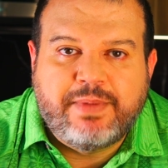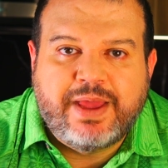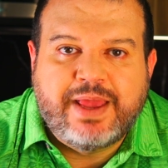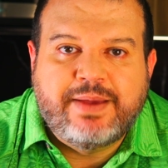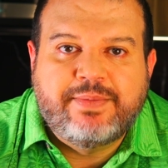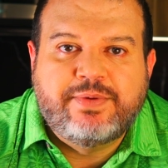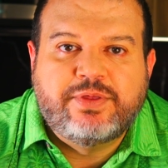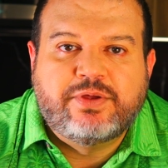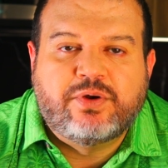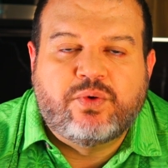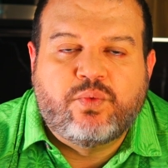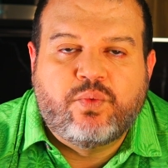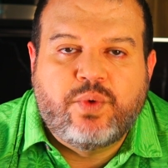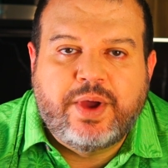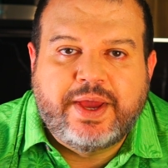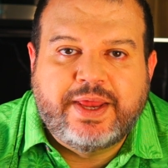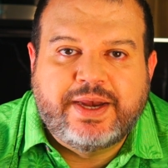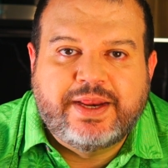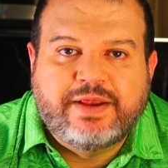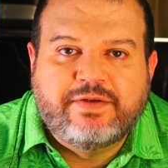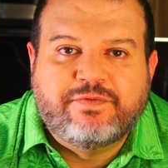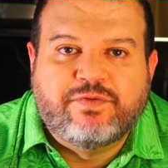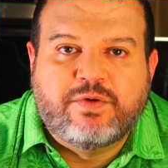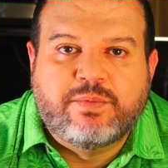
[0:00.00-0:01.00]
Maybe they're
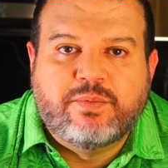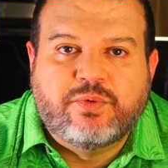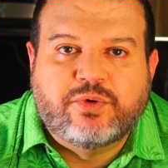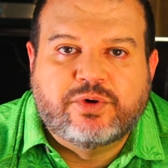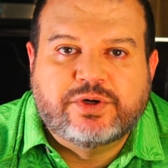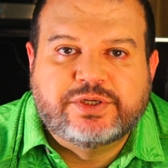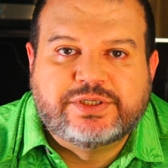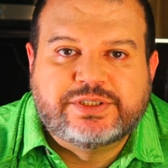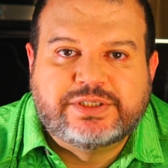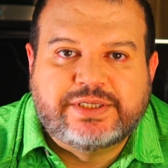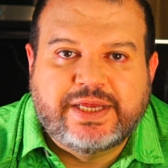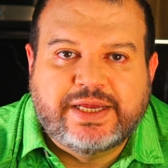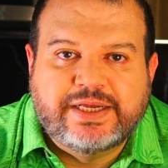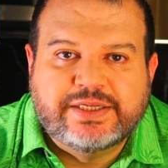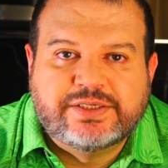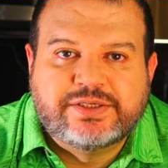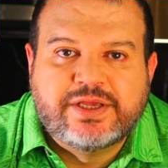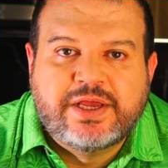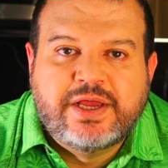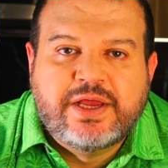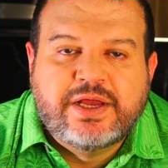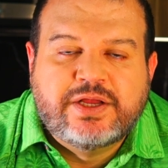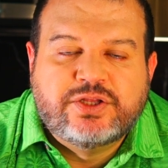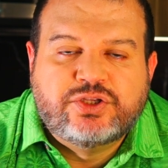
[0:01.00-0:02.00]
waiting for more
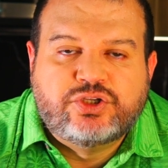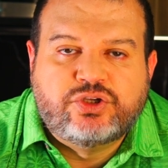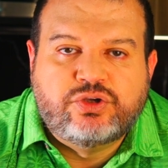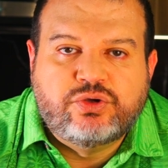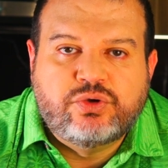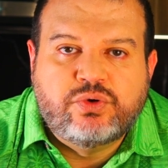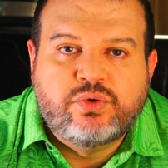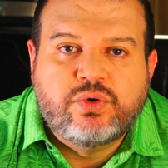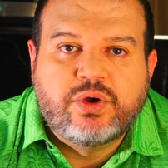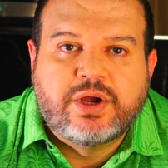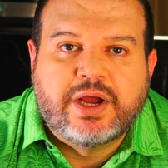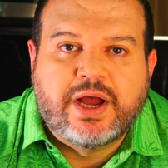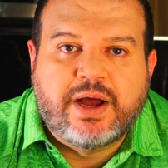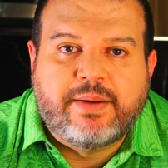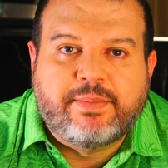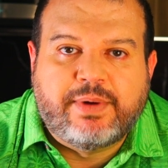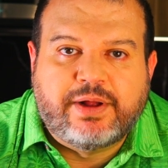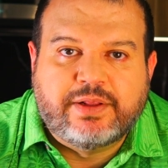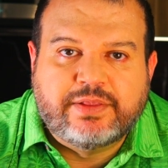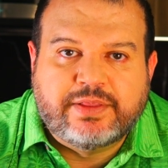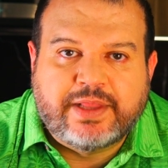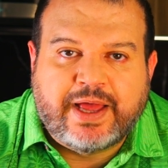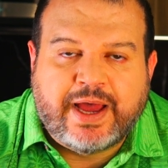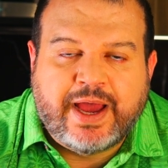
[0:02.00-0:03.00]
states to
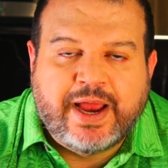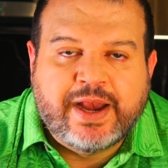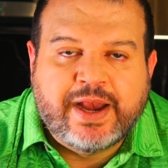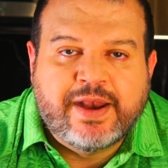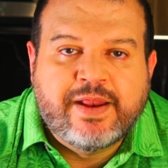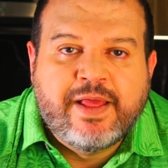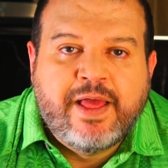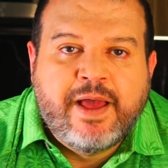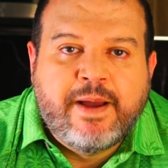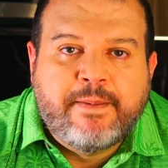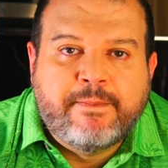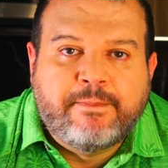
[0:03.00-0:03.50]
come online.